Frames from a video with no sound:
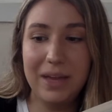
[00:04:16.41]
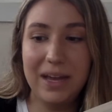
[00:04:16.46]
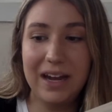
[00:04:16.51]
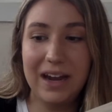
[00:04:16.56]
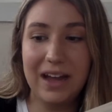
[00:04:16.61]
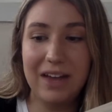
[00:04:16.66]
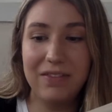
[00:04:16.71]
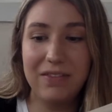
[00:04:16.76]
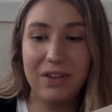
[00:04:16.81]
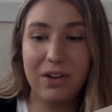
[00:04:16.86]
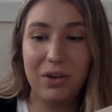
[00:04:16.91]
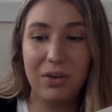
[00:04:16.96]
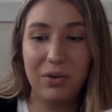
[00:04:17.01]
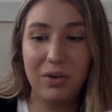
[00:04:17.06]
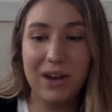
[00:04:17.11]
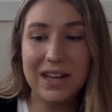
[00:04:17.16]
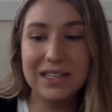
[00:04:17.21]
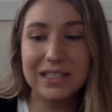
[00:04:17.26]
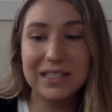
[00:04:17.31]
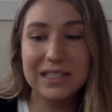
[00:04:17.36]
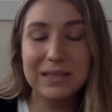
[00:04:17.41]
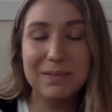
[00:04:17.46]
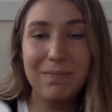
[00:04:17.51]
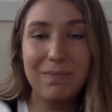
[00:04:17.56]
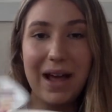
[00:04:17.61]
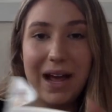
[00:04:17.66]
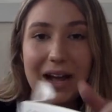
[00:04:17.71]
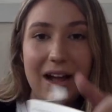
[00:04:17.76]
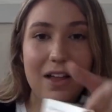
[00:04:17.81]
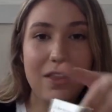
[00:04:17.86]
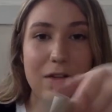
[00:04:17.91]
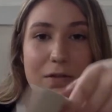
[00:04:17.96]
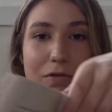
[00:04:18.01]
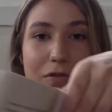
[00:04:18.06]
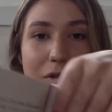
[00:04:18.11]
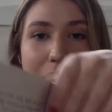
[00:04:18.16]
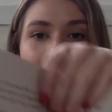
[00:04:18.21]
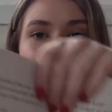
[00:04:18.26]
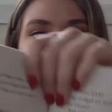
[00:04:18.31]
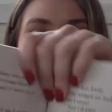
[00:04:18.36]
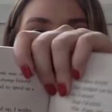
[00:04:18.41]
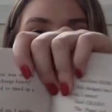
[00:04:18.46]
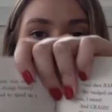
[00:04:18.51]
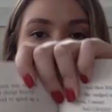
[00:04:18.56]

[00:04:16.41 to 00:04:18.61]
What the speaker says: and I fell right smack on the floor.